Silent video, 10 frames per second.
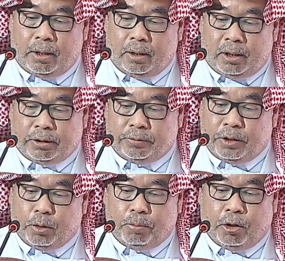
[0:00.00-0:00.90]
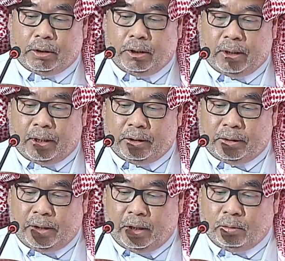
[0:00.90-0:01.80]
It's very important and
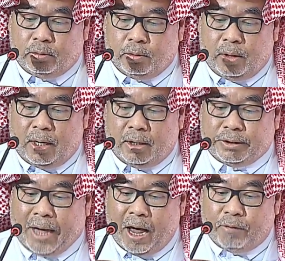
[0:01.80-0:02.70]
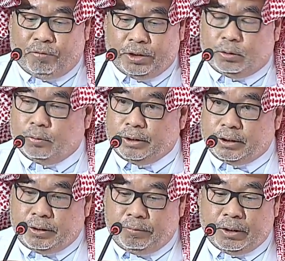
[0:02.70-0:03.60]
take to the average of the
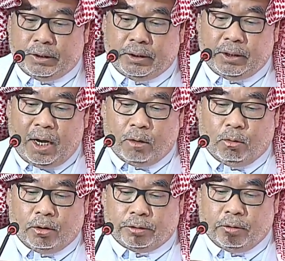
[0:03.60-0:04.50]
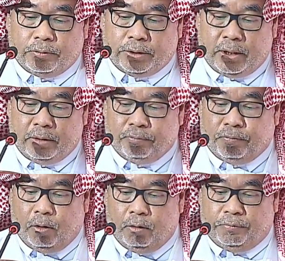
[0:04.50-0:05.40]
severity across of the
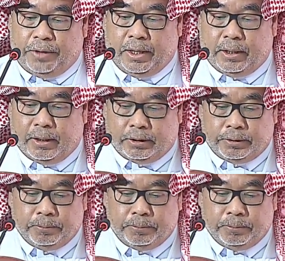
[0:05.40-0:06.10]
involved areas.